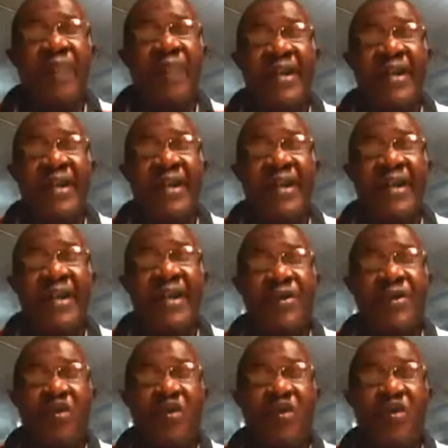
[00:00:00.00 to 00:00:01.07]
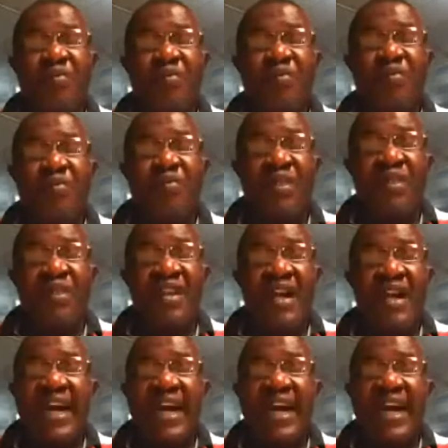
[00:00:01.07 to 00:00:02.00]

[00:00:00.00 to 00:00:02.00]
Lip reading: but to me,